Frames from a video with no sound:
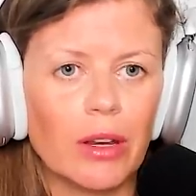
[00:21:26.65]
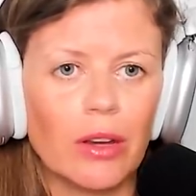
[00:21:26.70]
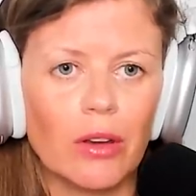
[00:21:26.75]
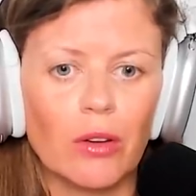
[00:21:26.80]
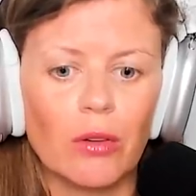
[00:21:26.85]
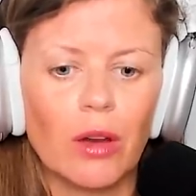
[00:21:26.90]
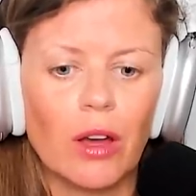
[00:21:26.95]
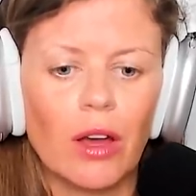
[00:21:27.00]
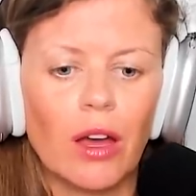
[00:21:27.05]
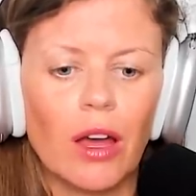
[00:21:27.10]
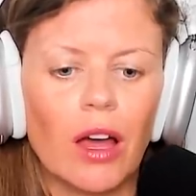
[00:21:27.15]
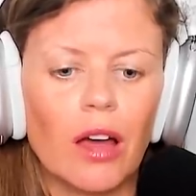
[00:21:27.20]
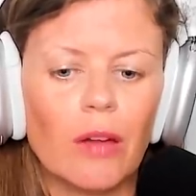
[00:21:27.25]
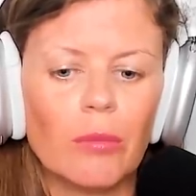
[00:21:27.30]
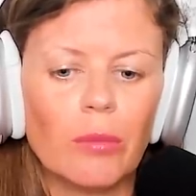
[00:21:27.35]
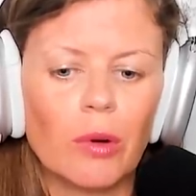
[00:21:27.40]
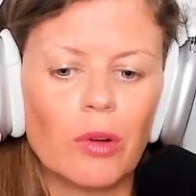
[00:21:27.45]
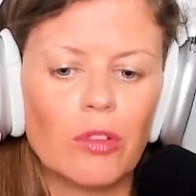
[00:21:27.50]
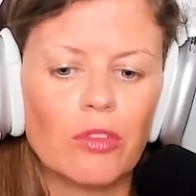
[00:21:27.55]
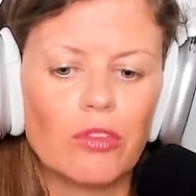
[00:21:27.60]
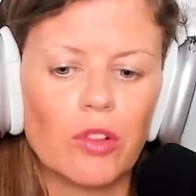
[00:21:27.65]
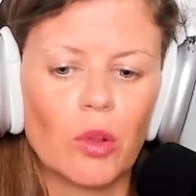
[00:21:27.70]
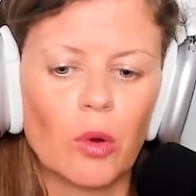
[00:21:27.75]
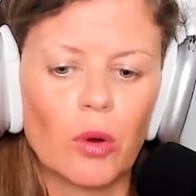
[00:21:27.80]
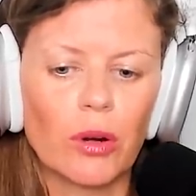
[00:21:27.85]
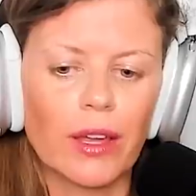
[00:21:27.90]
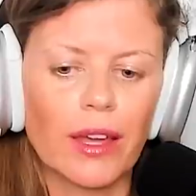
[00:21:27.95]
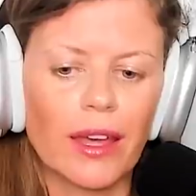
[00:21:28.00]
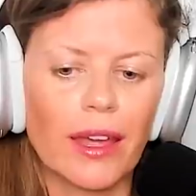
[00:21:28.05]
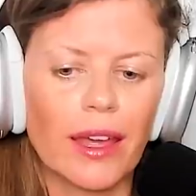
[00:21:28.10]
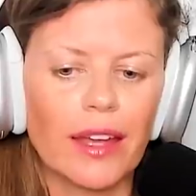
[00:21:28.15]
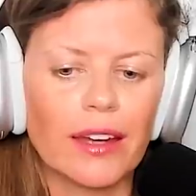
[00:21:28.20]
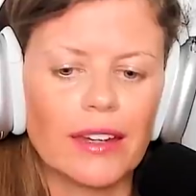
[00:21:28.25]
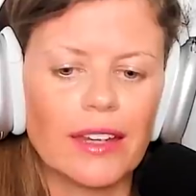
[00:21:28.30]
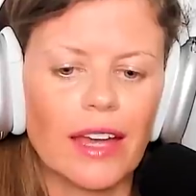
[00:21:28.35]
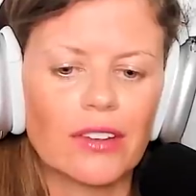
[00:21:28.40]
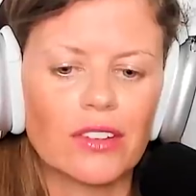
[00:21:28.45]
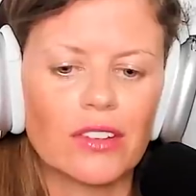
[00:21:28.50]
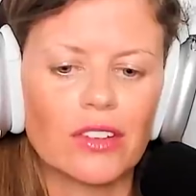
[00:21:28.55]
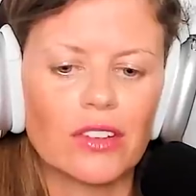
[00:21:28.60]
I know uh, both Florida
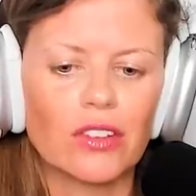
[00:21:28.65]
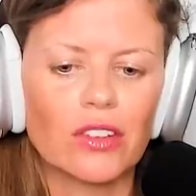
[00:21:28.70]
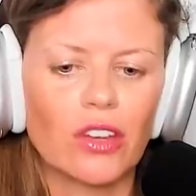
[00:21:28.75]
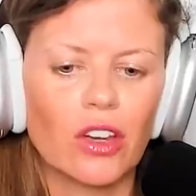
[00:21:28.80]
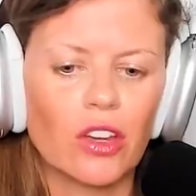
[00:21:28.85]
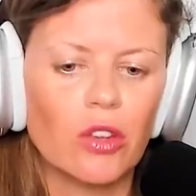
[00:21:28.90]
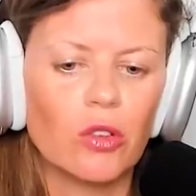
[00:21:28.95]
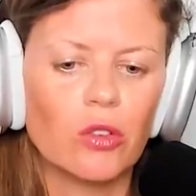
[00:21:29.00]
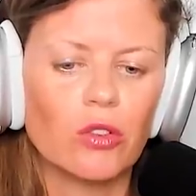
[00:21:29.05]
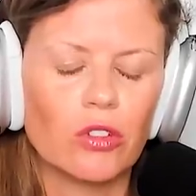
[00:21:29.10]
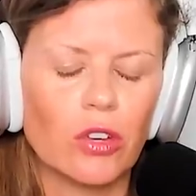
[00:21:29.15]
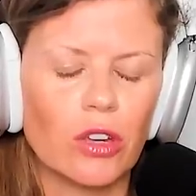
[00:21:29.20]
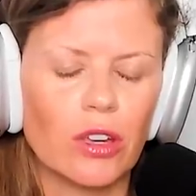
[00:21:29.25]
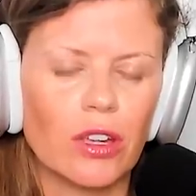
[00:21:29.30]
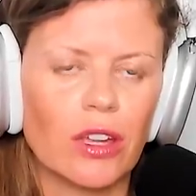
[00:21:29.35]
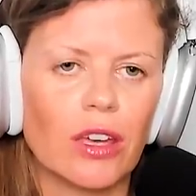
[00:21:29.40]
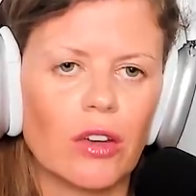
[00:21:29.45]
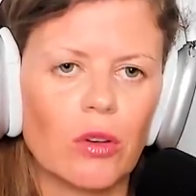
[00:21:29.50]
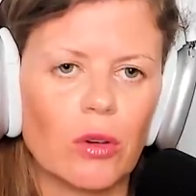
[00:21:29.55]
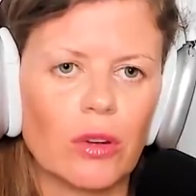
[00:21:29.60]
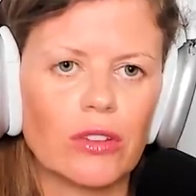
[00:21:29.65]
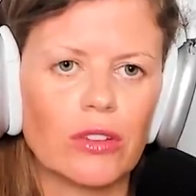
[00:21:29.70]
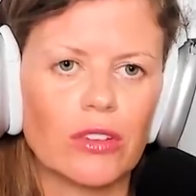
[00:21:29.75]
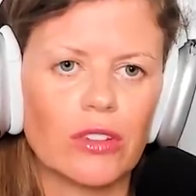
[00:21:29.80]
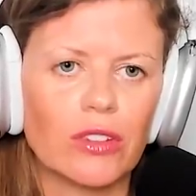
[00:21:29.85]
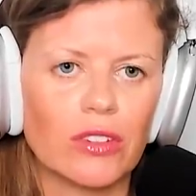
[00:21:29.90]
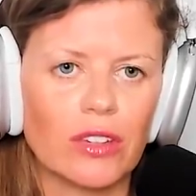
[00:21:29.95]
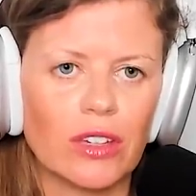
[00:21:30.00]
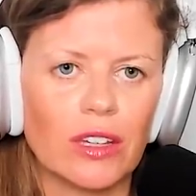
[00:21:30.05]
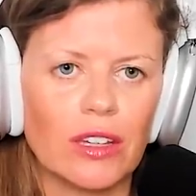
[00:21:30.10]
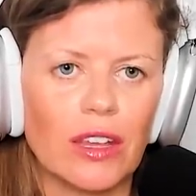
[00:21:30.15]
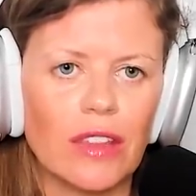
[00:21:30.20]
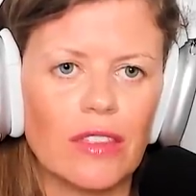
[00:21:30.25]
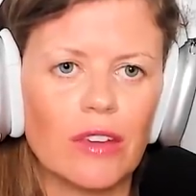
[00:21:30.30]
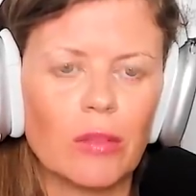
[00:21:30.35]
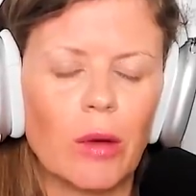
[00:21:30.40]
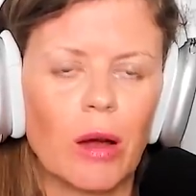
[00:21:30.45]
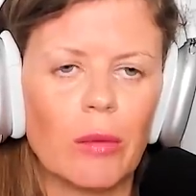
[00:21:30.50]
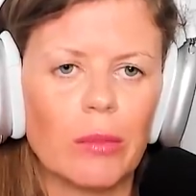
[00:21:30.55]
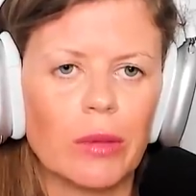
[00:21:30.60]
and Texas saw huge increases in, in
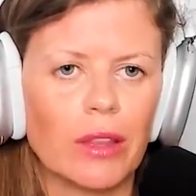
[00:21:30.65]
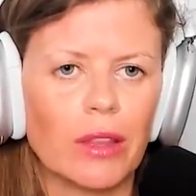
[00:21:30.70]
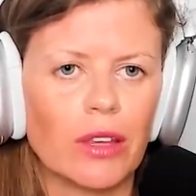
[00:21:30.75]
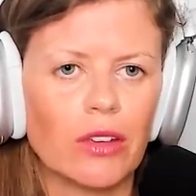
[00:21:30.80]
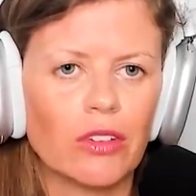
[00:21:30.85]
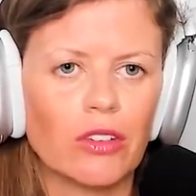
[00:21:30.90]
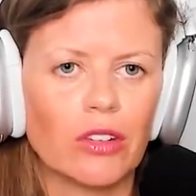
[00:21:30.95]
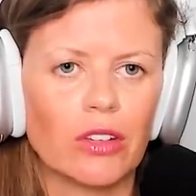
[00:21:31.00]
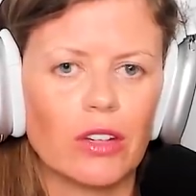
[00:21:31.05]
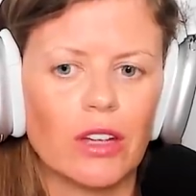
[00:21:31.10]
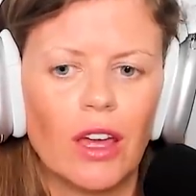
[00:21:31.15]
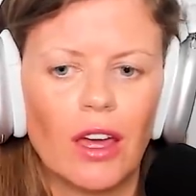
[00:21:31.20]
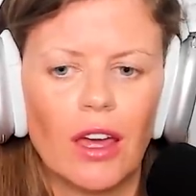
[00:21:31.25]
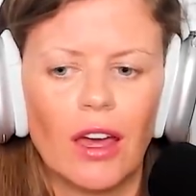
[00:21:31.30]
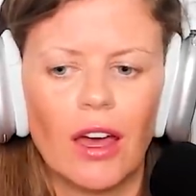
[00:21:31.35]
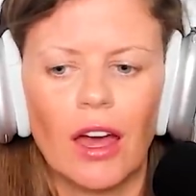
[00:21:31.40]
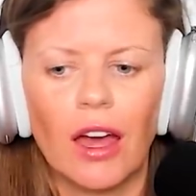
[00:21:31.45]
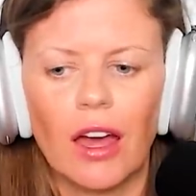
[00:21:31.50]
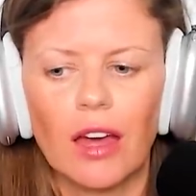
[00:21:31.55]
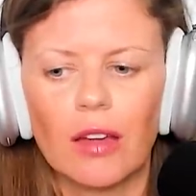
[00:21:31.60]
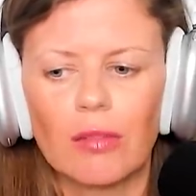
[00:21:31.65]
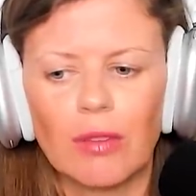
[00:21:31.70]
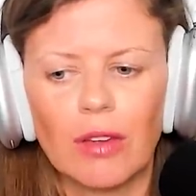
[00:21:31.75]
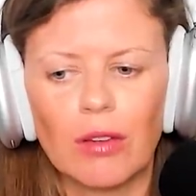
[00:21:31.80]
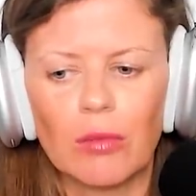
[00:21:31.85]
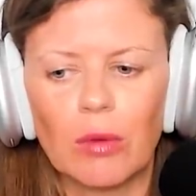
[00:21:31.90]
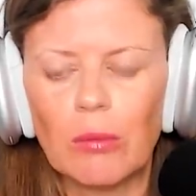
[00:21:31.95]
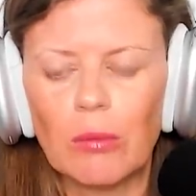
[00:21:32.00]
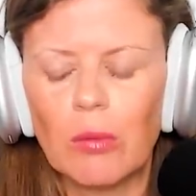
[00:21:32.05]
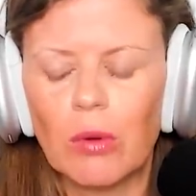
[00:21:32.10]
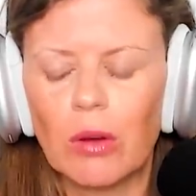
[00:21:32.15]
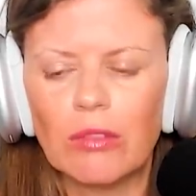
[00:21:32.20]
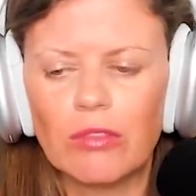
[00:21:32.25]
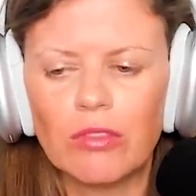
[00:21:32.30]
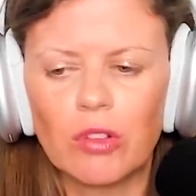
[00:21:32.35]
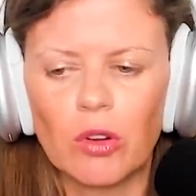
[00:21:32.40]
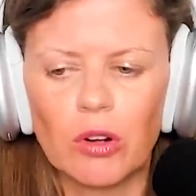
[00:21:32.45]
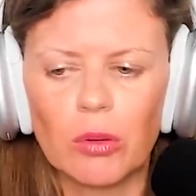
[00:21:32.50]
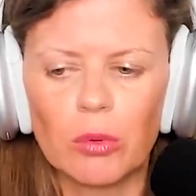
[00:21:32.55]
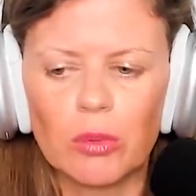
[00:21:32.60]
their population. Uh, at one
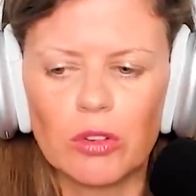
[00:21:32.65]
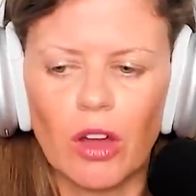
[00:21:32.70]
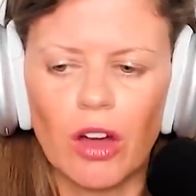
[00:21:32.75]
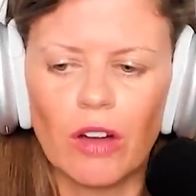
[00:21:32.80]
point, Florida was